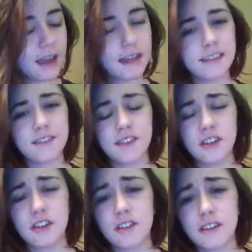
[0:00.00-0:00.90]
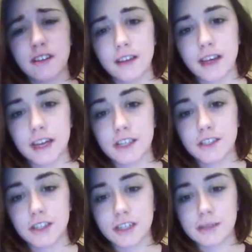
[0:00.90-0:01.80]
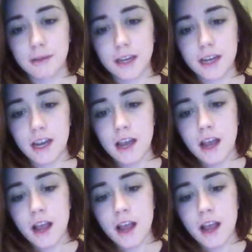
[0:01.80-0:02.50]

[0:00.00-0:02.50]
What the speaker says: guess I feel like I should explain.